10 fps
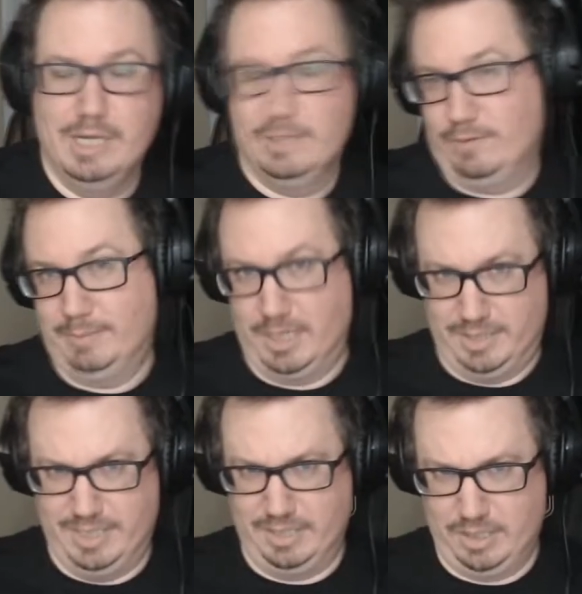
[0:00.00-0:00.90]
Find me on
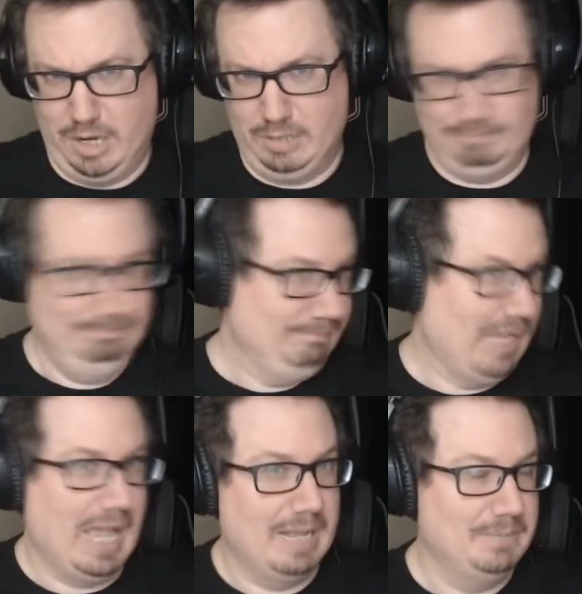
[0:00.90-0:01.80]
TikTok
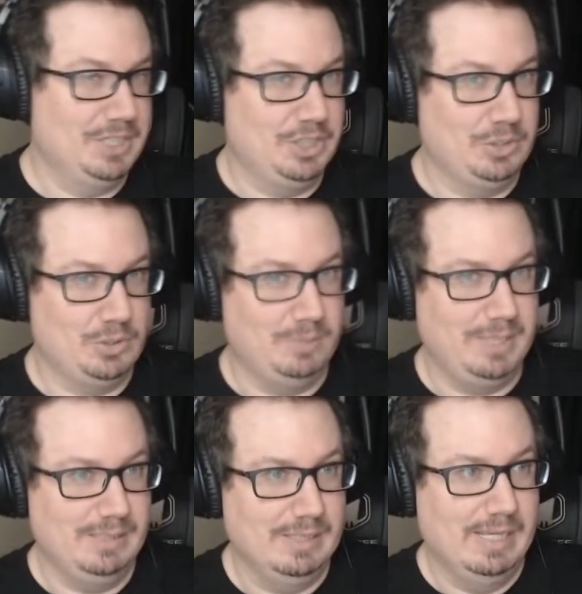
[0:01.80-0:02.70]
at mtgzuby.